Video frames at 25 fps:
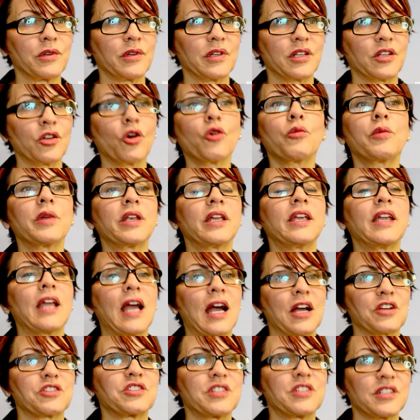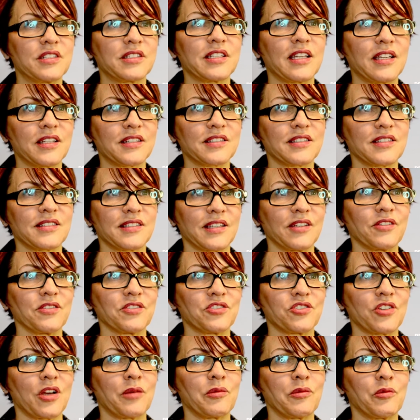Nobody actually takes a sales
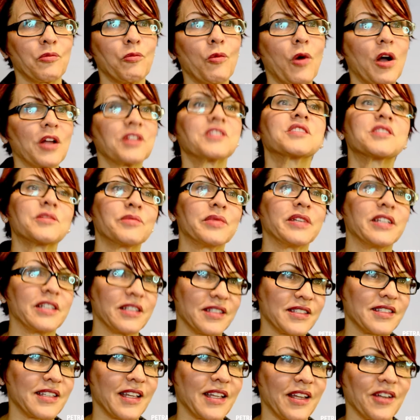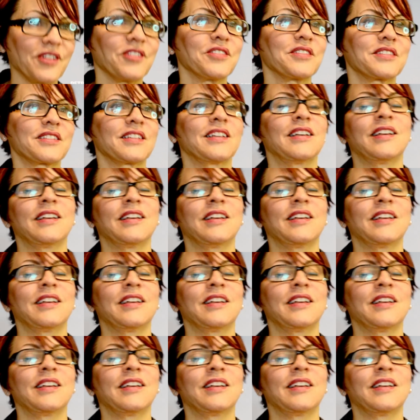job and wants to be in sales.